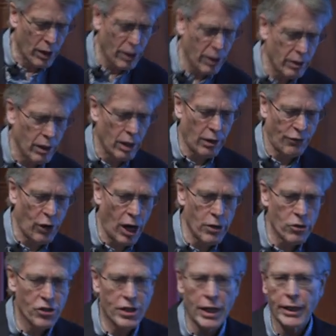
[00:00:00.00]
uh, uh for
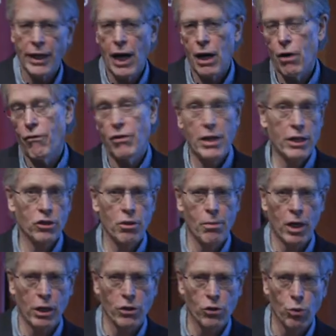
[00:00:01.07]
understanding how financial
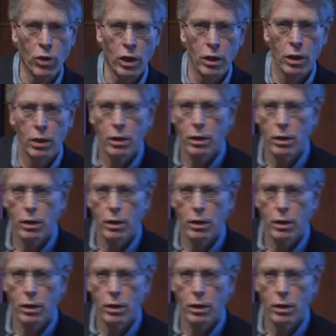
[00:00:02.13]
markets work